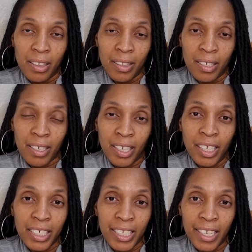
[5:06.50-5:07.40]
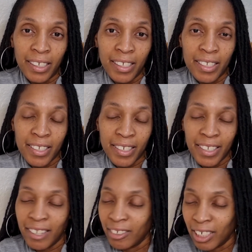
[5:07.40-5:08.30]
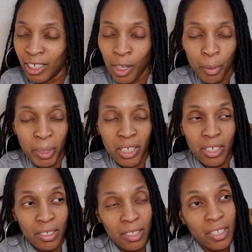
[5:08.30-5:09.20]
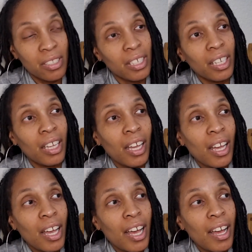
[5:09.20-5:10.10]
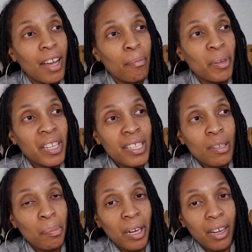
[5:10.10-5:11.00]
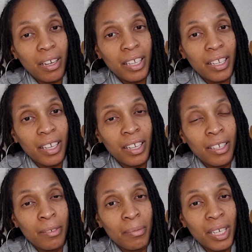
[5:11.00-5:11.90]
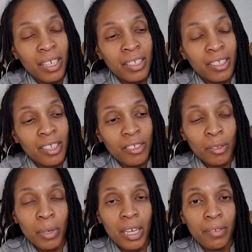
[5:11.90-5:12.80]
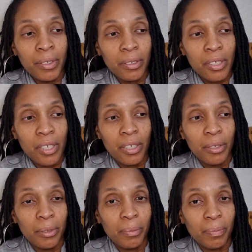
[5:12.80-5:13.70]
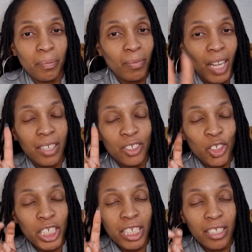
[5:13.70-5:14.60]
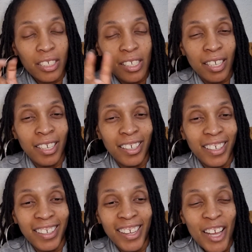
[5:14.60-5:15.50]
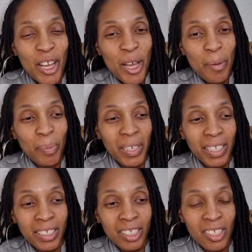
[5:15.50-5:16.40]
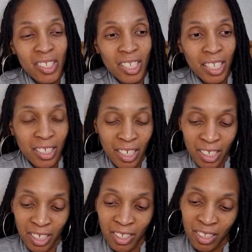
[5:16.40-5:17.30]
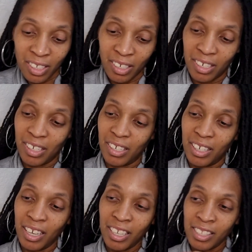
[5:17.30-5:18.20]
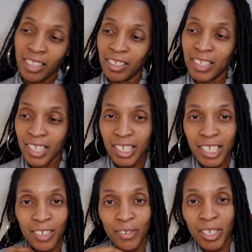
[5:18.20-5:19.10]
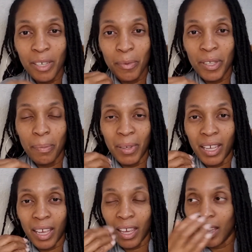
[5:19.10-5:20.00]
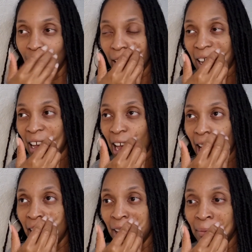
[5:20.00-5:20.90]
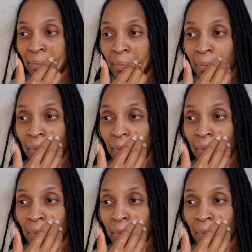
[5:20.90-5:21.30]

the contact list. Now, I know I'm meant to do this thing, but there's a block, and I don't know why I feel so triggered, but it just, it doesn't, it's not sitting right with me, calling